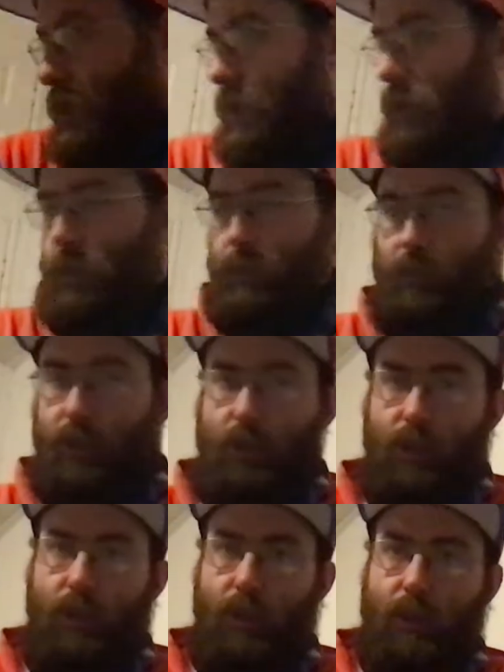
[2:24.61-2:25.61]
the
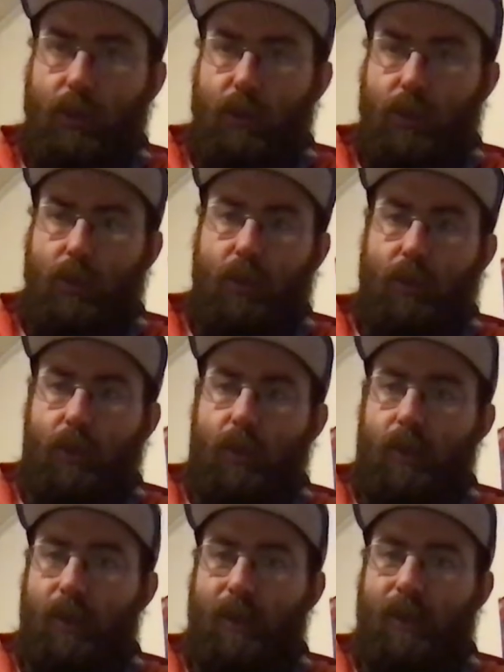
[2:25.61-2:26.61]
franchise,
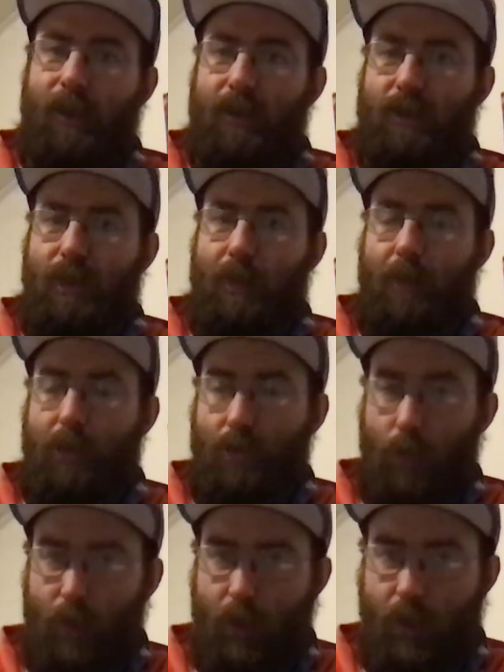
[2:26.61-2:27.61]
is that
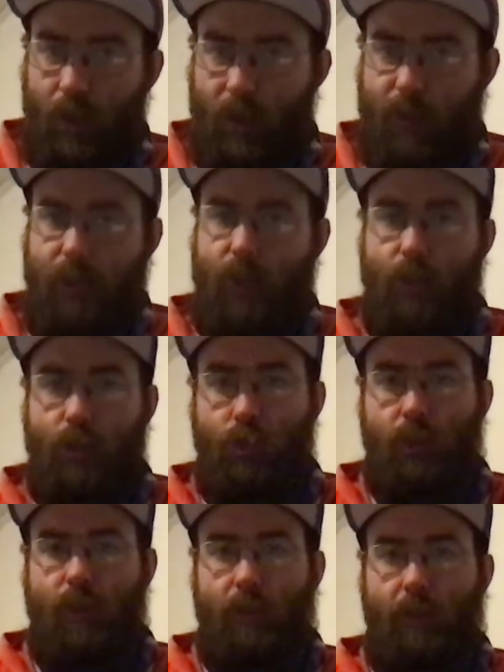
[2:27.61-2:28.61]
Magnolia has easily joined the
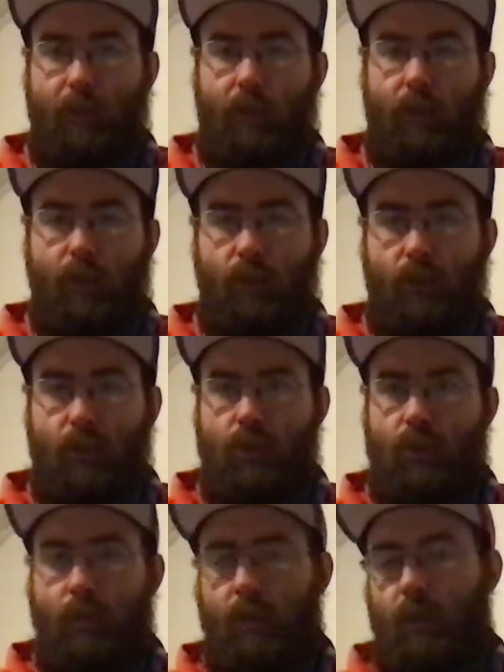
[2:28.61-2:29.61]
list of my
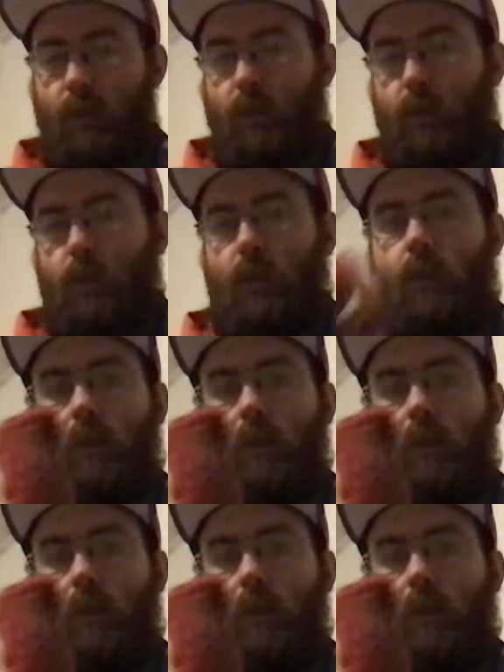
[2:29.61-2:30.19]
favorites. Main